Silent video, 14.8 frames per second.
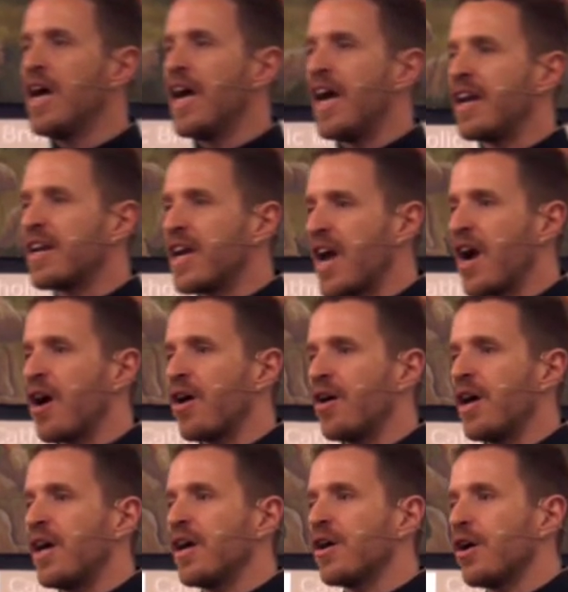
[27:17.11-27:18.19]
and
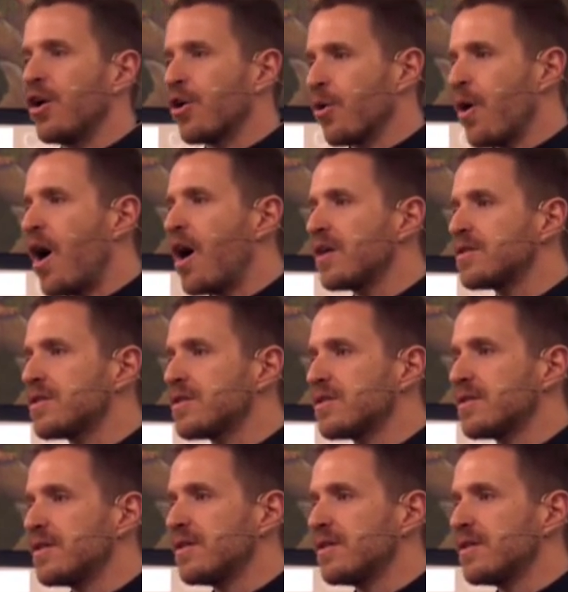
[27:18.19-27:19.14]
carrying a cross.